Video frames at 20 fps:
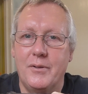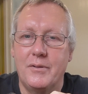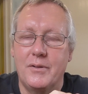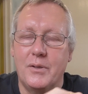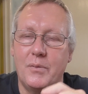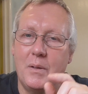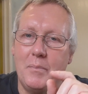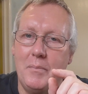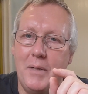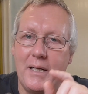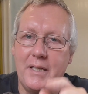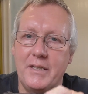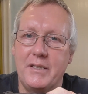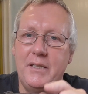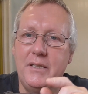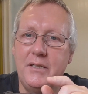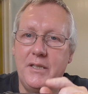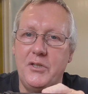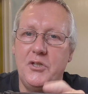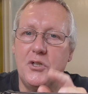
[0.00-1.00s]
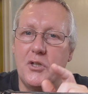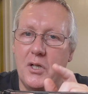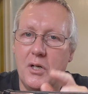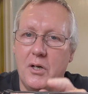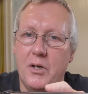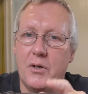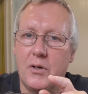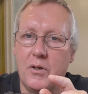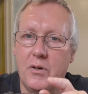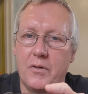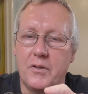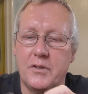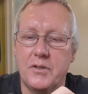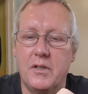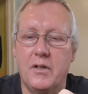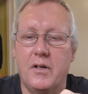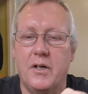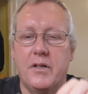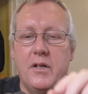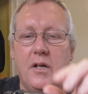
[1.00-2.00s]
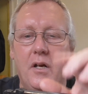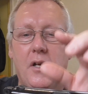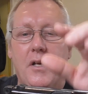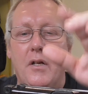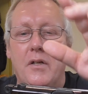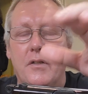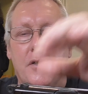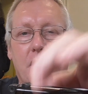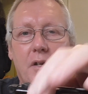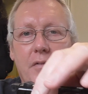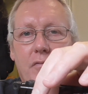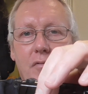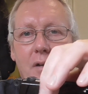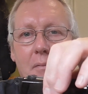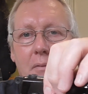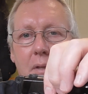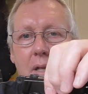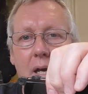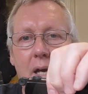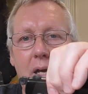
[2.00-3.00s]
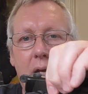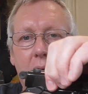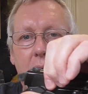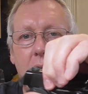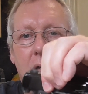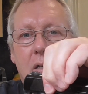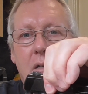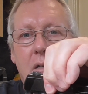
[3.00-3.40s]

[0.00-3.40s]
So when magazine's in, you can't cock the slide. So you grab that,